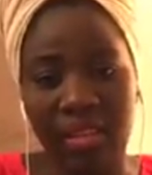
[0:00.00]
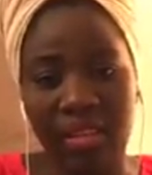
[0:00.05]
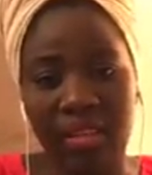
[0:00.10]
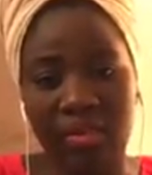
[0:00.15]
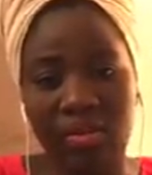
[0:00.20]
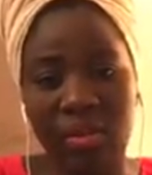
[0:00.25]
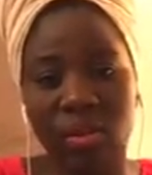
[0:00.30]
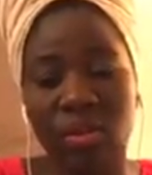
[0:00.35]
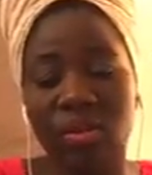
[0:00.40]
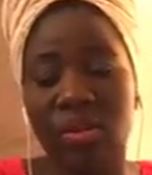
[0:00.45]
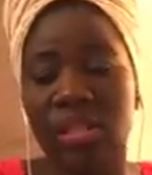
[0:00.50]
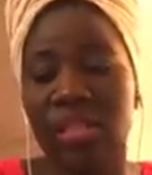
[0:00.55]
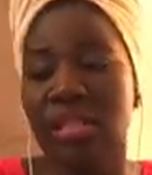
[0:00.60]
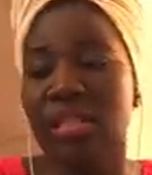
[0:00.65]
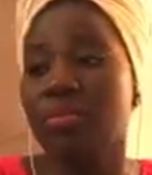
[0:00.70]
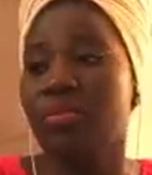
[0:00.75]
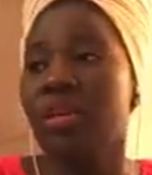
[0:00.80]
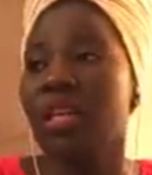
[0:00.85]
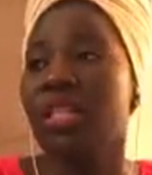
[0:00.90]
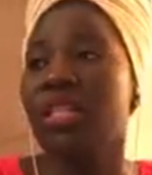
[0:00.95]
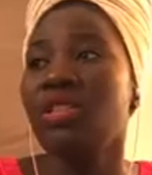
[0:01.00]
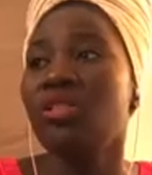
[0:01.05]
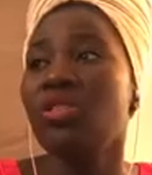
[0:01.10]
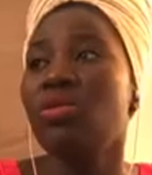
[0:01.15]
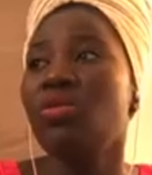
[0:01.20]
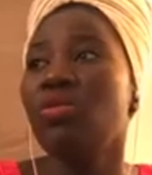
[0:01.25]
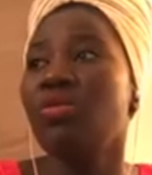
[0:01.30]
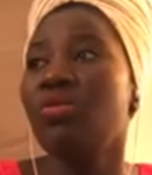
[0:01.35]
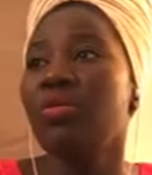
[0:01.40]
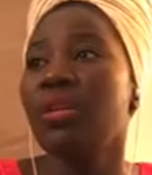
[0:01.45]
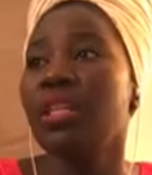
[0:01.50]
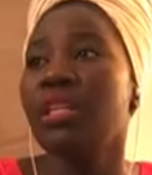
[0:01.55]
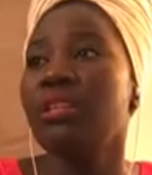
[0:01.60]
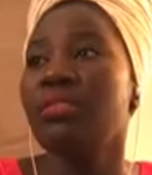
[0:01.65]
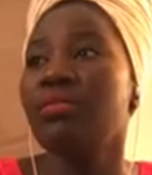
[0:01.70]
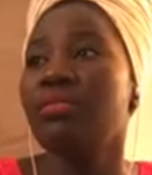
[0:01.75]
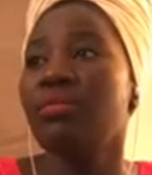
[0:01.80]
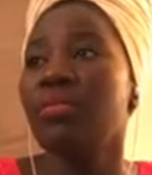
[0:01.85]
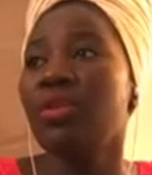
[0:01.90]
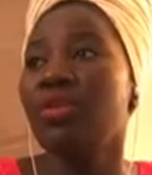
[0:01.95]
Because just imagine you're
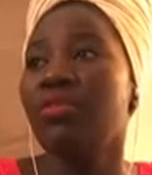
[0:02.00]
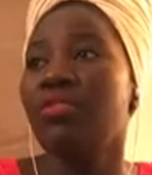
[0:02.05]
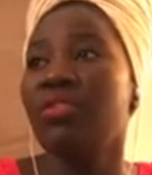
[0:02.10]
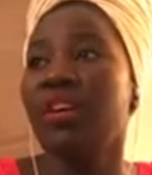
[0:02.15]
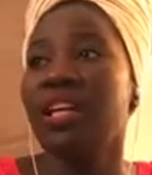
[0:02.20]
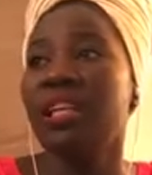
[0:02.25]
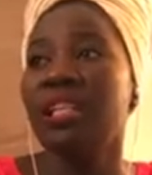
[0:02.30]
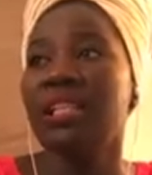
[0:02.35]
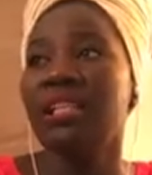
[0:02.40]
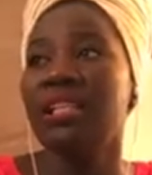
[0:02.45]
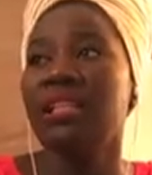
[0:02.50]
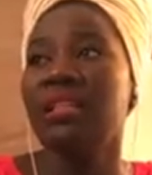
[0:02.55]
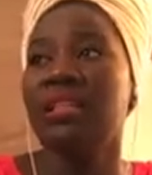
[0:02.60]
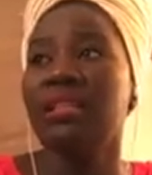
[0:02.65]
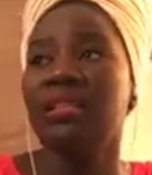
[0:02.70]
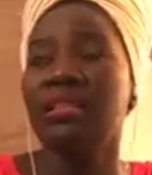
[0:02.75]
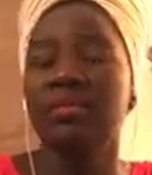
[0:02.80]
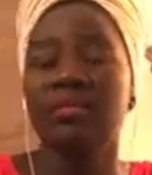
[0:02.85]
already fighting